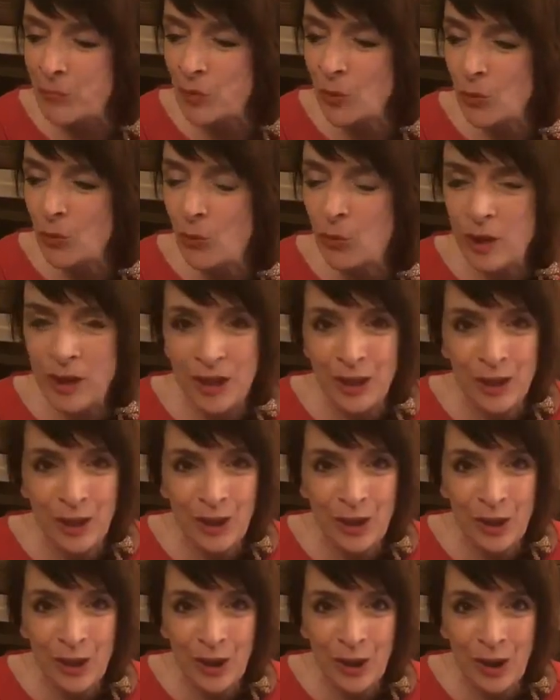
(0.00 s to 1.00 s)

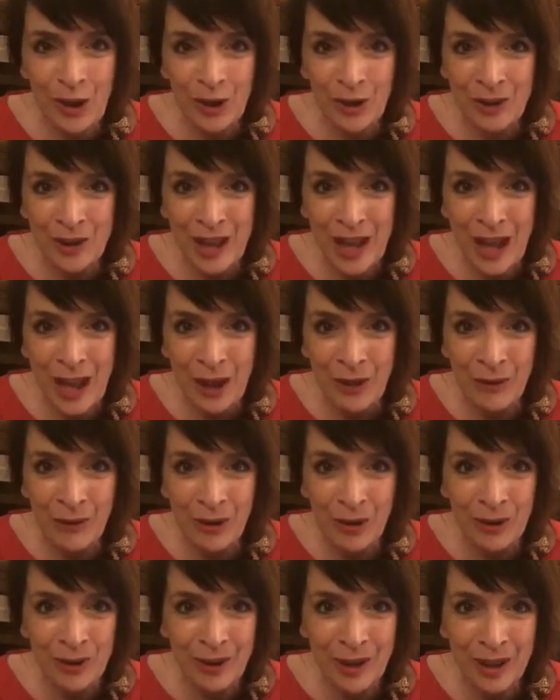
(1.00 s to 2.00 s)
We are now
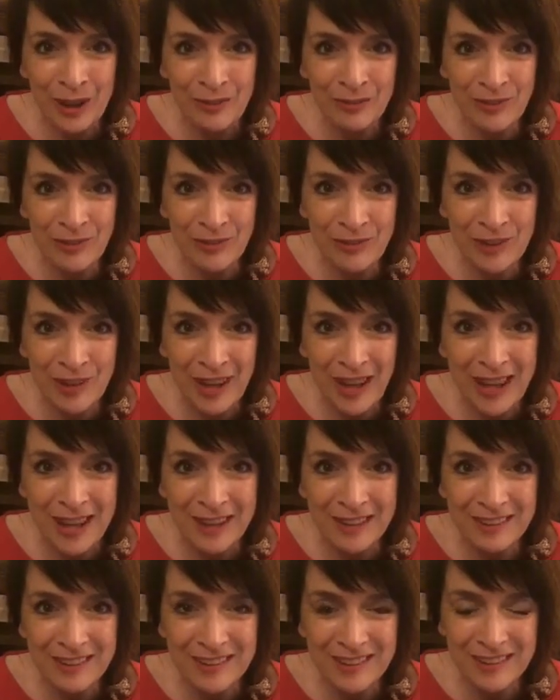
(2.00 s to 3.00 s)
on night
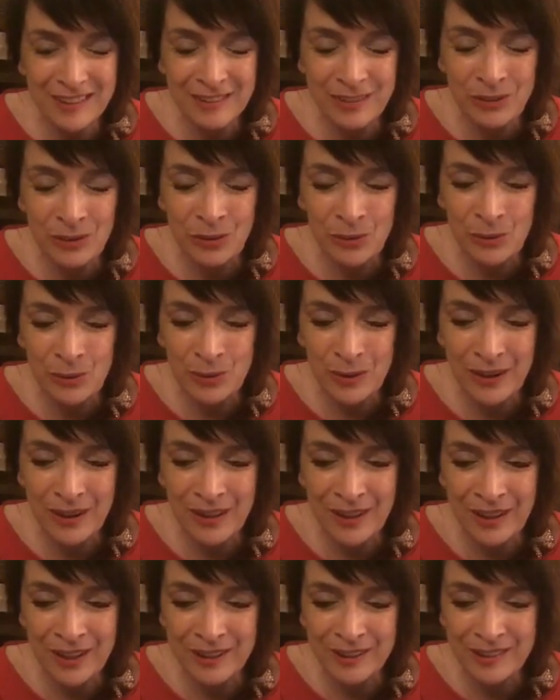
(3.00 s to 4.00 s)
58, as you
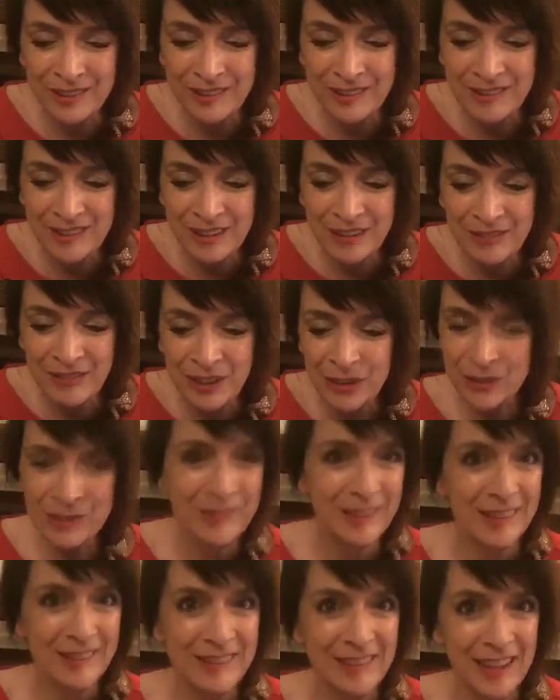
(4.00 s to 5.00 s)
heard this evening,
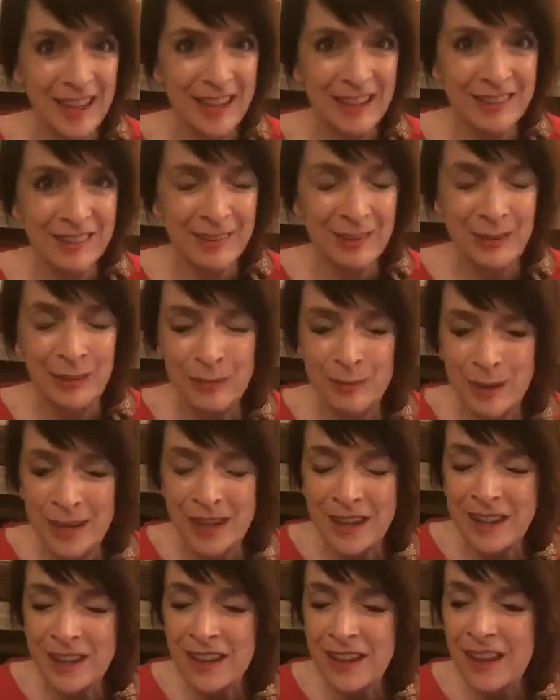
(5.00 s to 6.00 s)
68, excuse me,
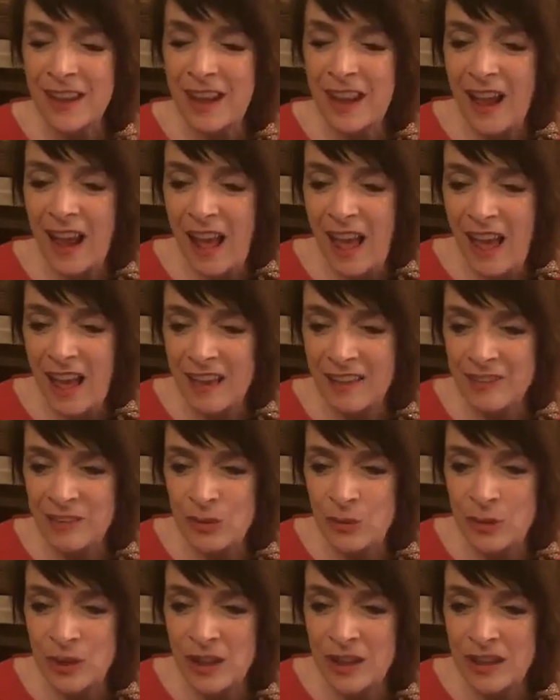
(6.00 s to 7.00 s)
as
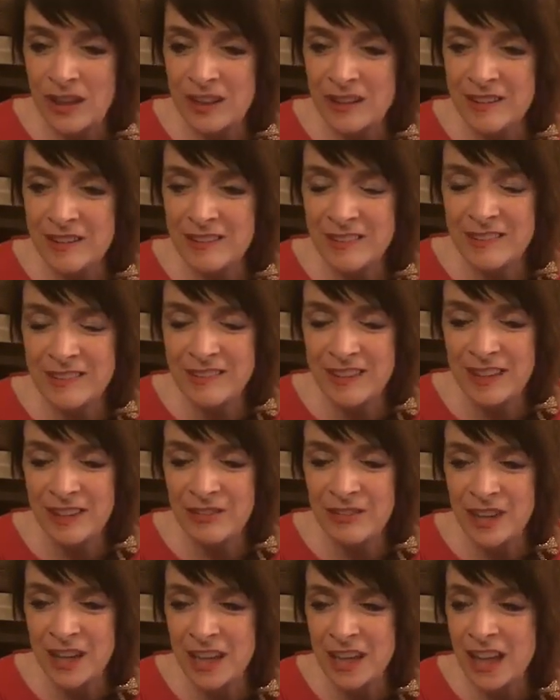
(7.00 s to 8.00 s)
you heard this
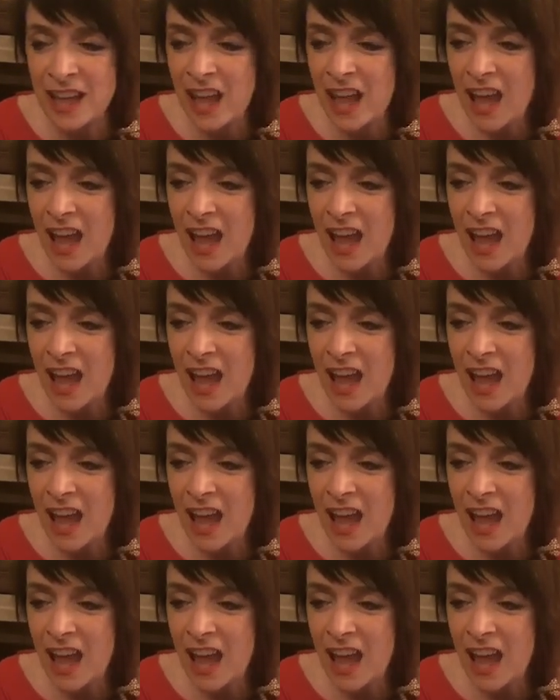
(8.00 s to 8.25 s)
evening.